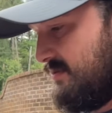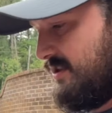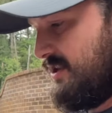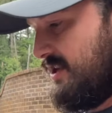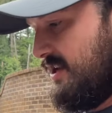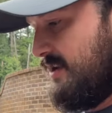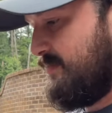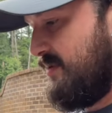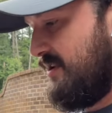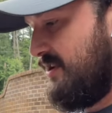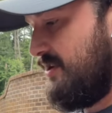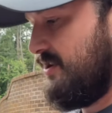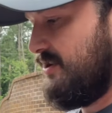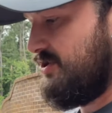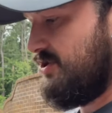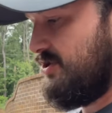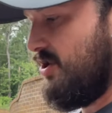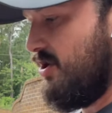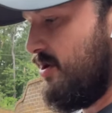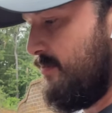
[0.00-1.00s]
keeping good
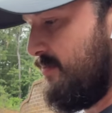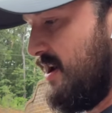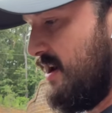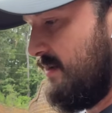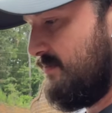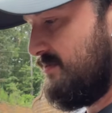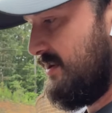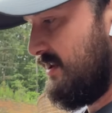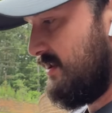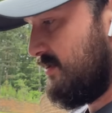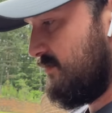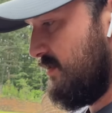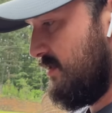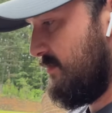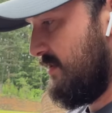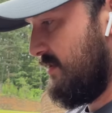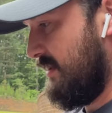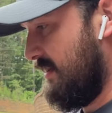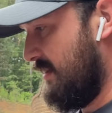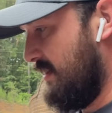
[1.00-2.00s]
sharp objects with
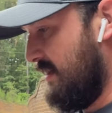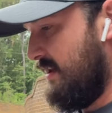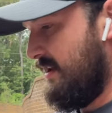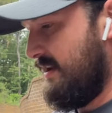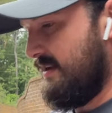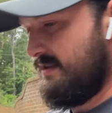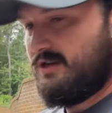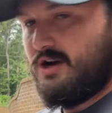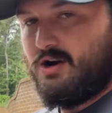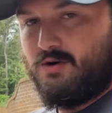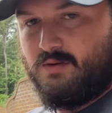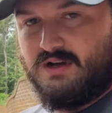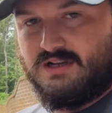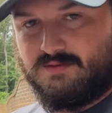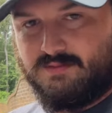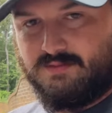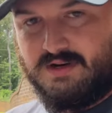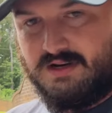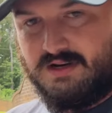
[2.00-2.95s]
me has always been